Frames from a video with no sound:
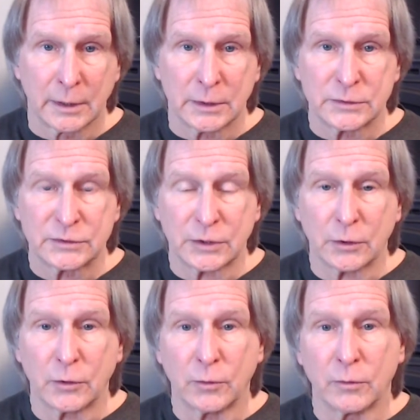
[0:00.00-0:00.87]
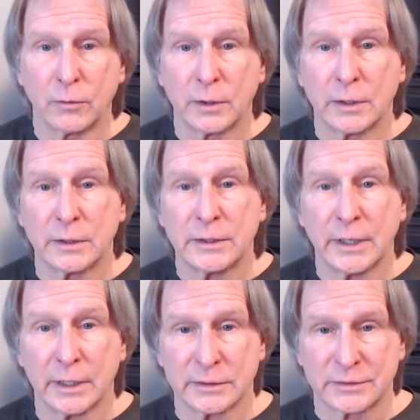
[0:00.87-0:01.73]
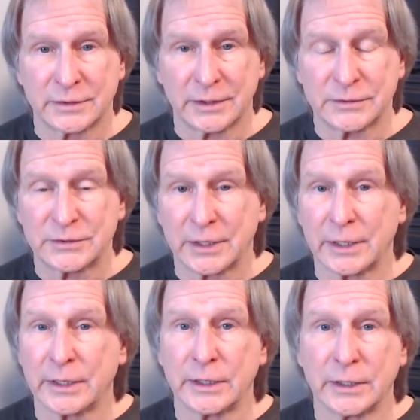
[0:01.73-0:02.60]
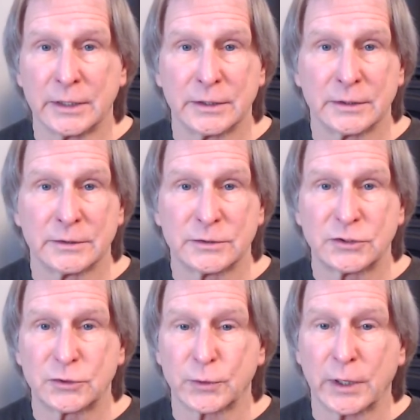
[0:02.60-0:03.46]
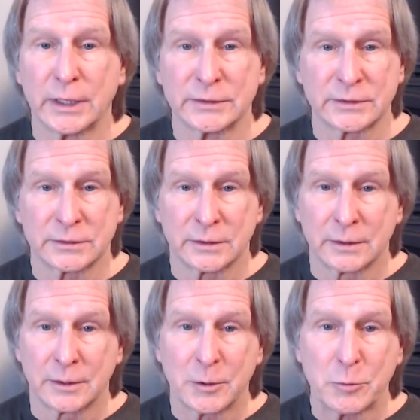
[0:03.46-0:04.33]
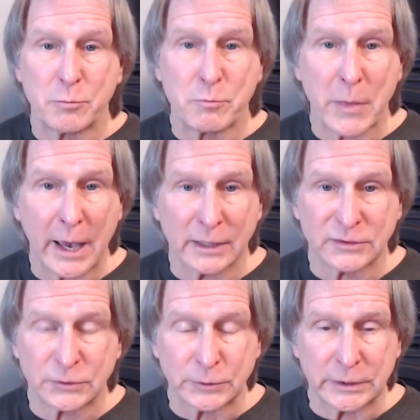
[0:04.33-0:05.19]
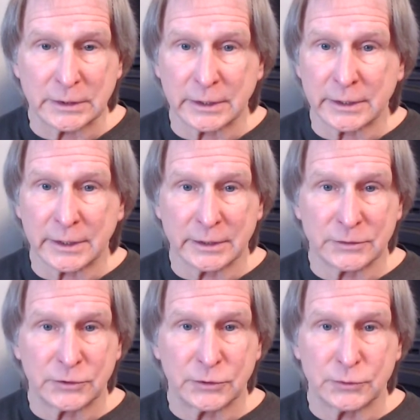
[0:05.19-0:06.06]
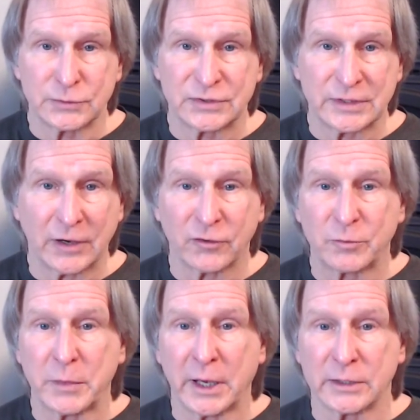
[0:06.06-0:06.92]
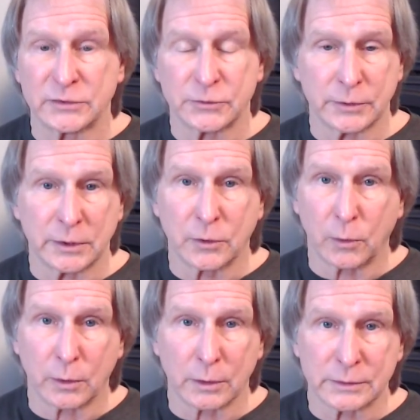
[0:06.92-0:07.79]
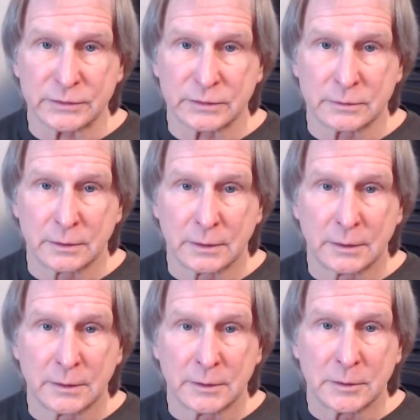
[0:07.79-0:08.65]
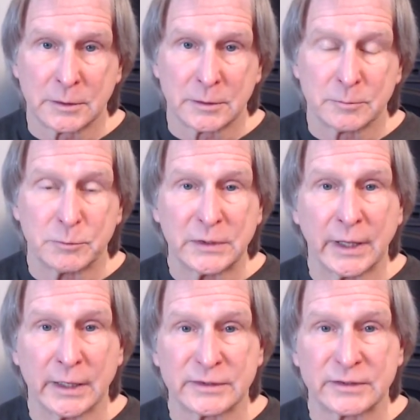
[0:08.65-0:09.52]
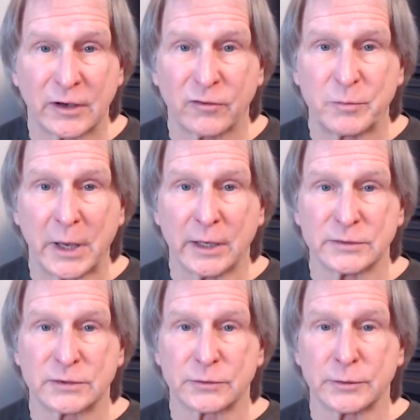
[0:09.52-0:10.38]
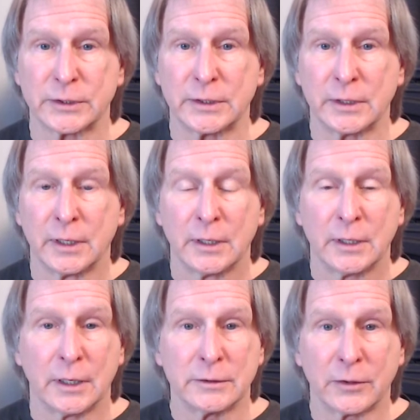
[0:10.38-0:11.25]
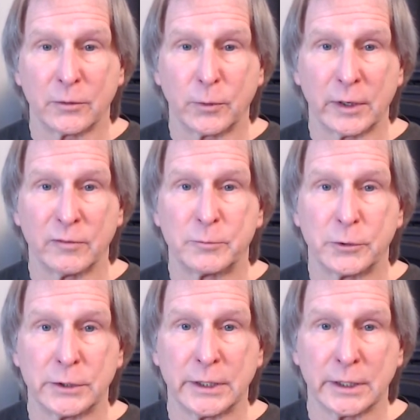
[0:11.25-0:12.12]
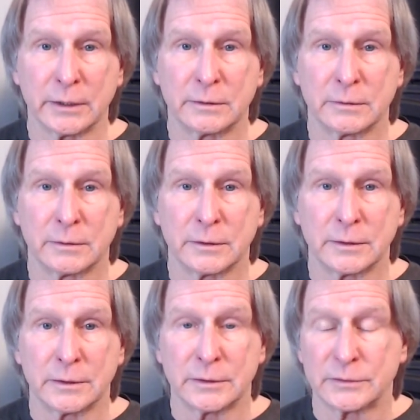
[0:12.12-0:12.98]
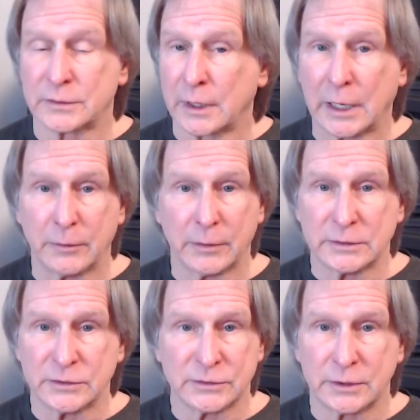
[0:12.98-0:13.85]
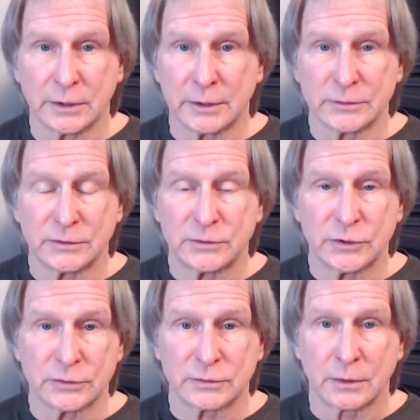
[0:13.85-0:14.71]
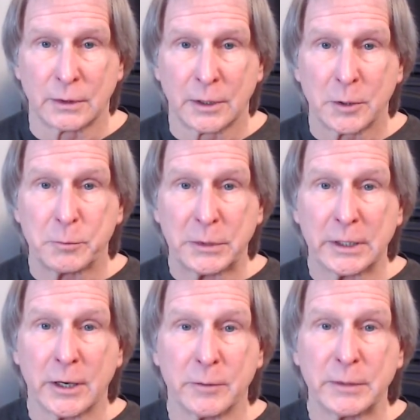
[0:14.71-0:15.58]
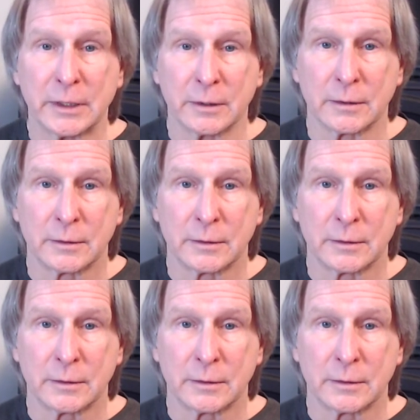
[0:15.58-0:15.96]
So yes, it's a stress mastery leading to self-mastery course. But that self-mastery, another way of putting it is how I just did, is just becoming